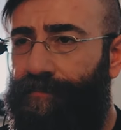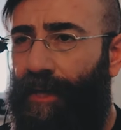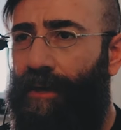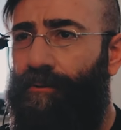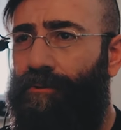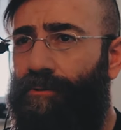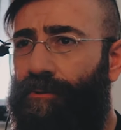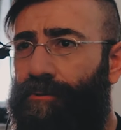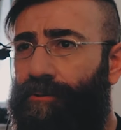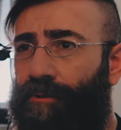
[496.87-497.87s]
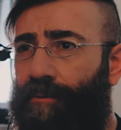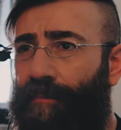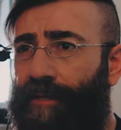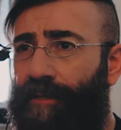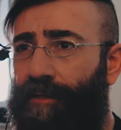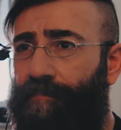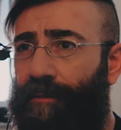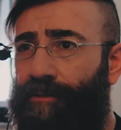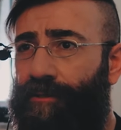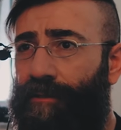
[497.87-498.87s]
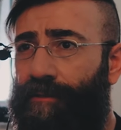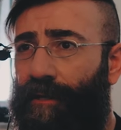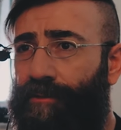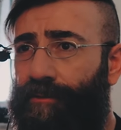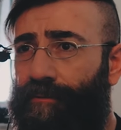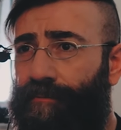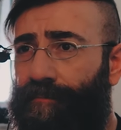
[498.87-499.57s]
I want to use automatic pitch detection.